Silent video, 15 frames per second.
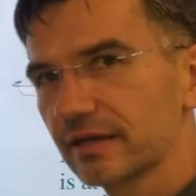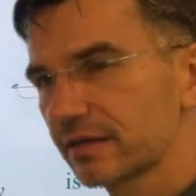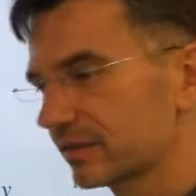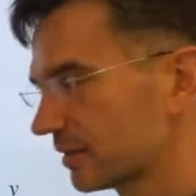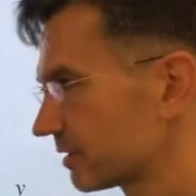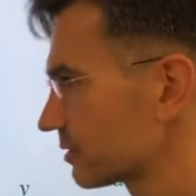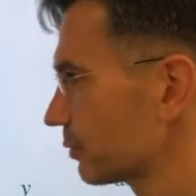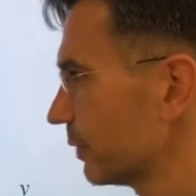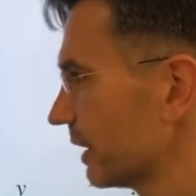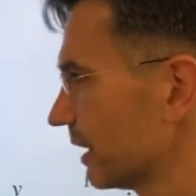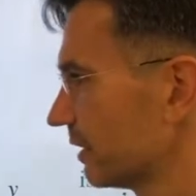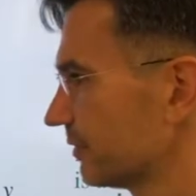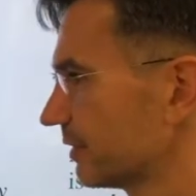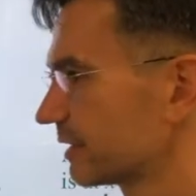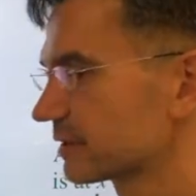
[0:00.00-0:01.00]
this wave
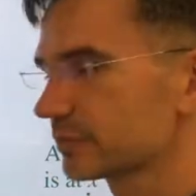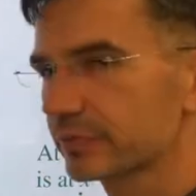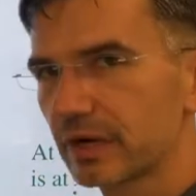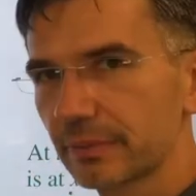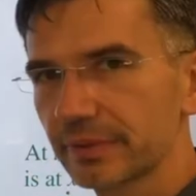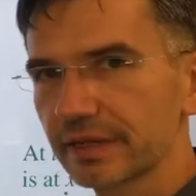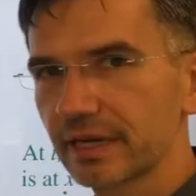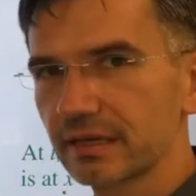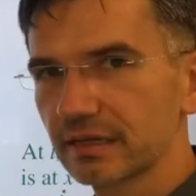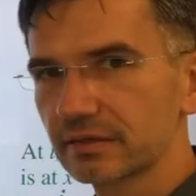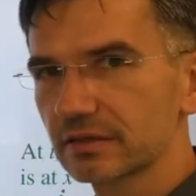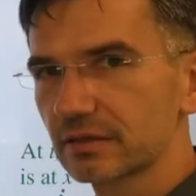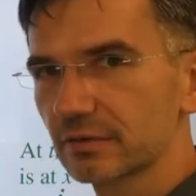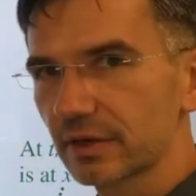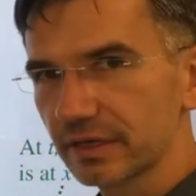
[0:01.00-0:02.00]
is propagating to
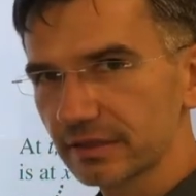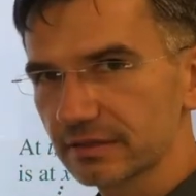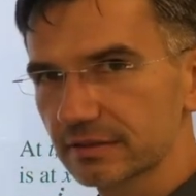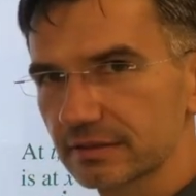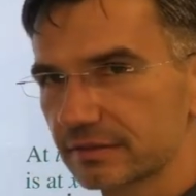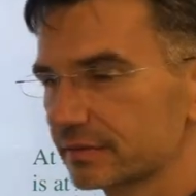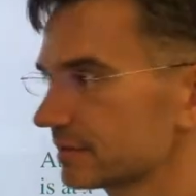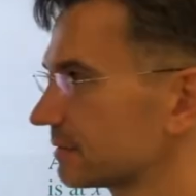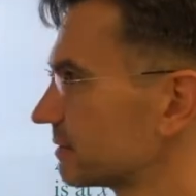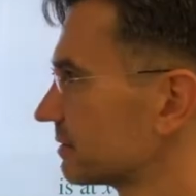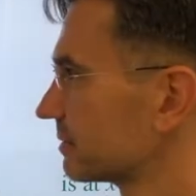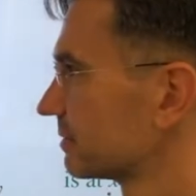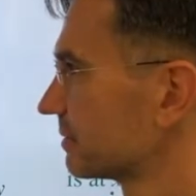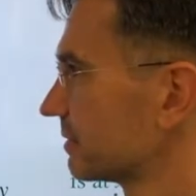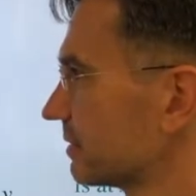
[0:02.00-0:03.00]
the right.
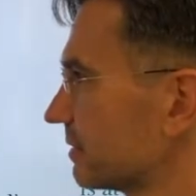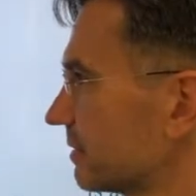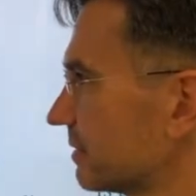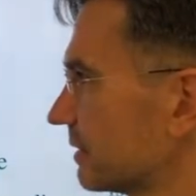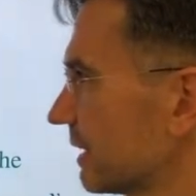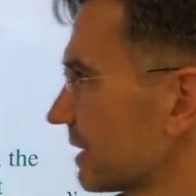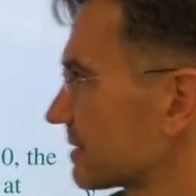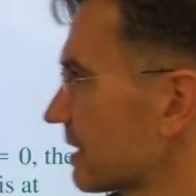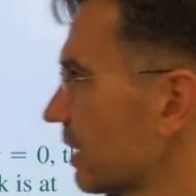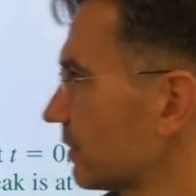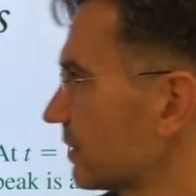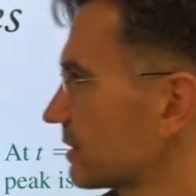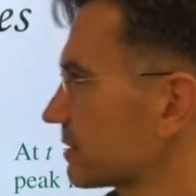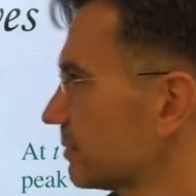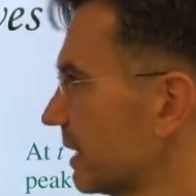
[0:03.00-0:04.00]
That's how
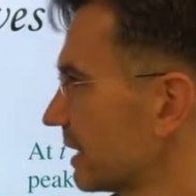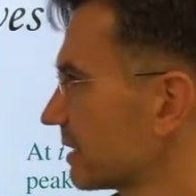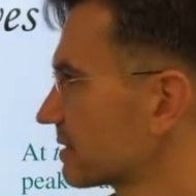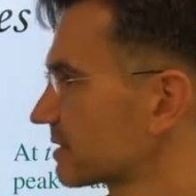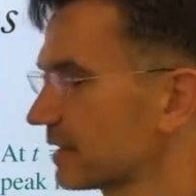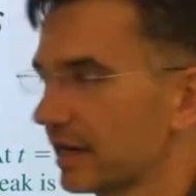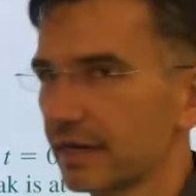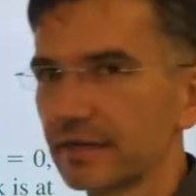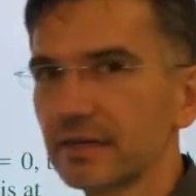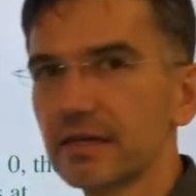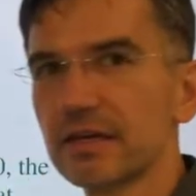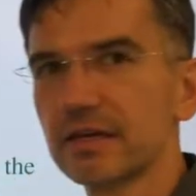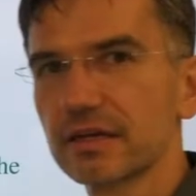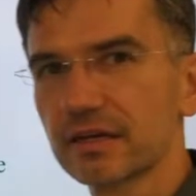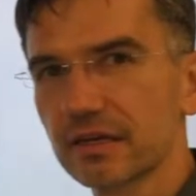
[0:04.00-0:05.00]
this minus sign
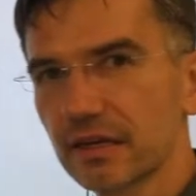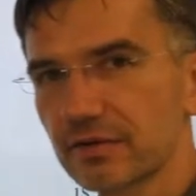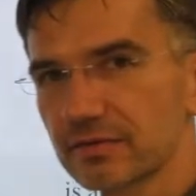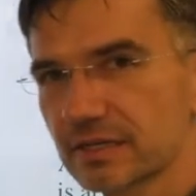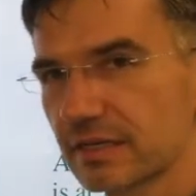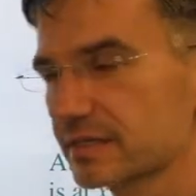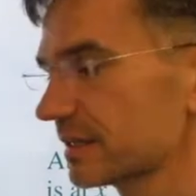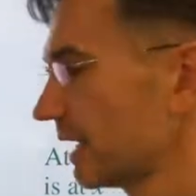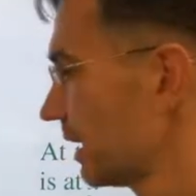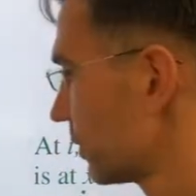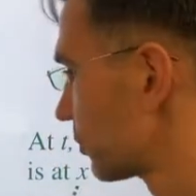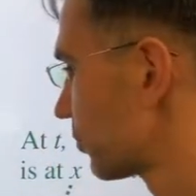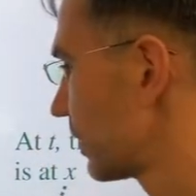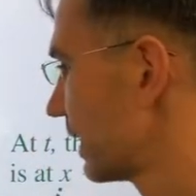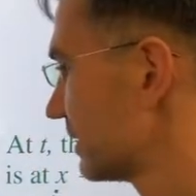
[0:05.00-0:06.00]
gives us
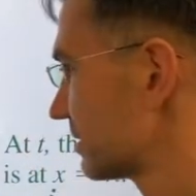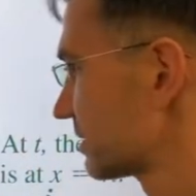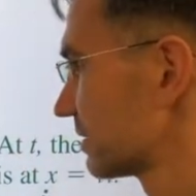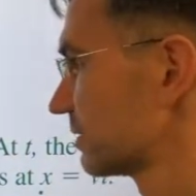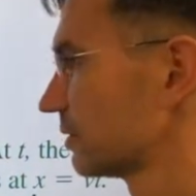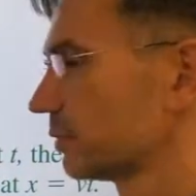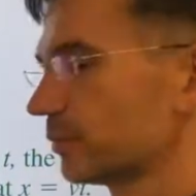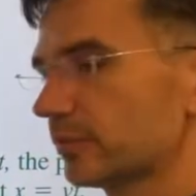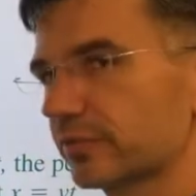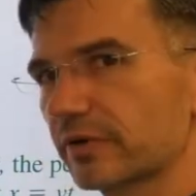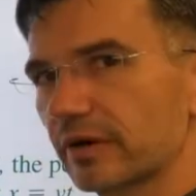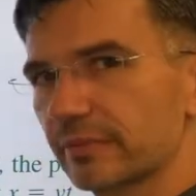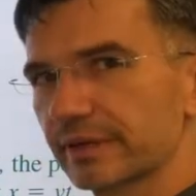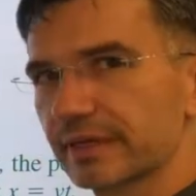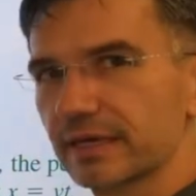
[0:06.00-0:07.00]
a right
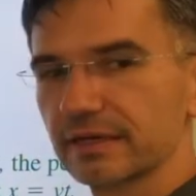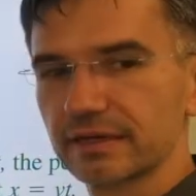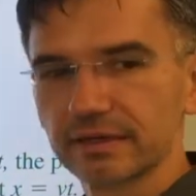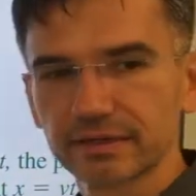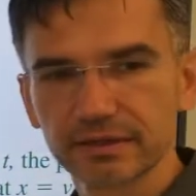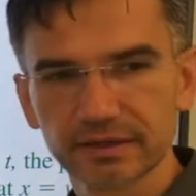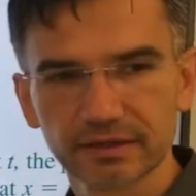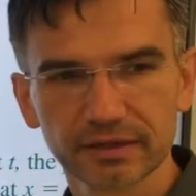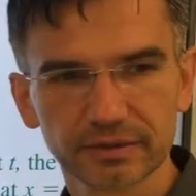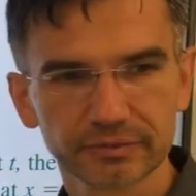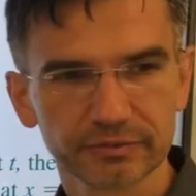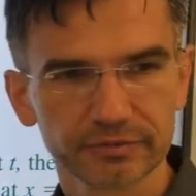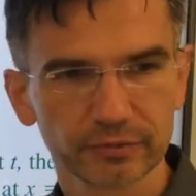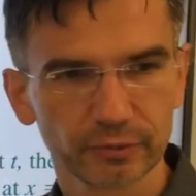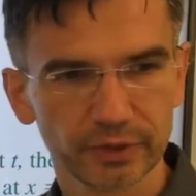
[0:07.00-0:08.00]
propagating
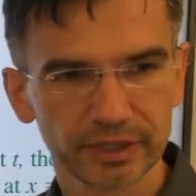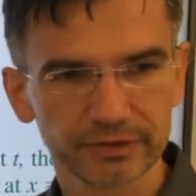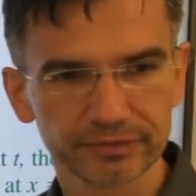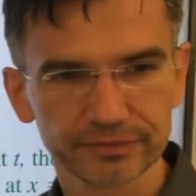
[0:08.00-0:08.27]
wave.